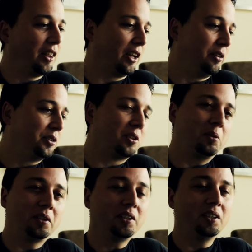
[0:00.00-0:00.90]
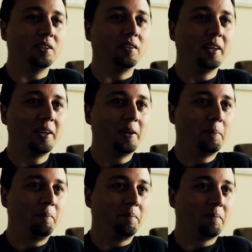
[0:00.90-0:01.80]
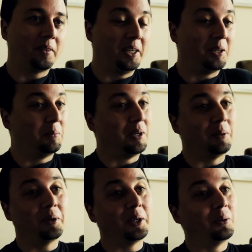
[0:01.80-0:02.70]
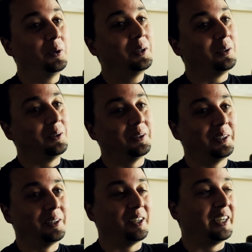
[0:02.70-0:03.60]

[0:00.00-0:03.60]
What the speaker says: it was all good. Now, my buddy Will, on the other